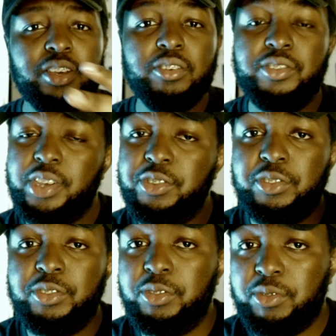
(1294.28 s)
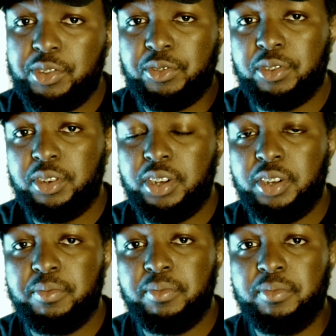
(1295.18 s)
because I used to do restaurant,
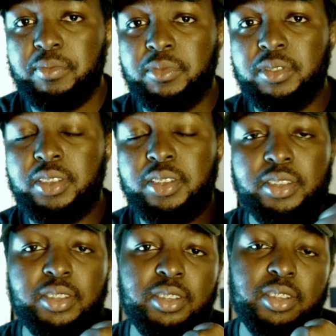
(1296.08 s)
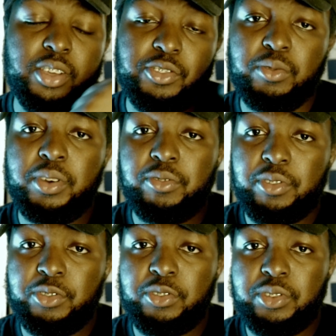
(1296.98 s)
I used to work with
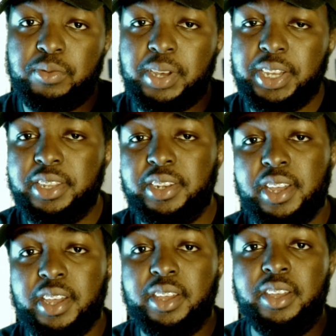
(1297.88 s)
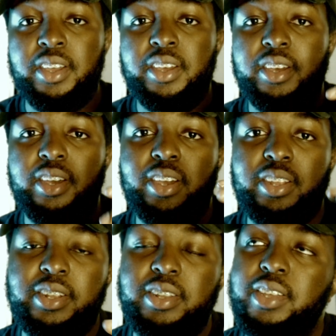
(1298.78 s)
restaurants back in the day,
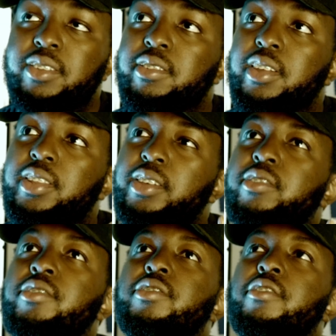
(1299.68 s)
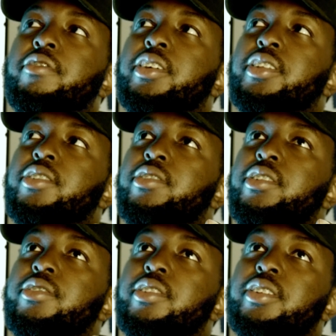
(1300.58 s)
and then they said stuff like this.
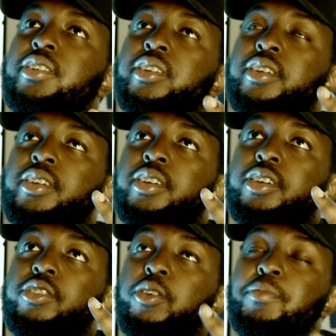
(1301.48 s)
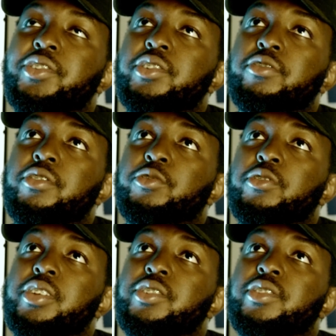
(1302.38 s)
They said, message a restaurant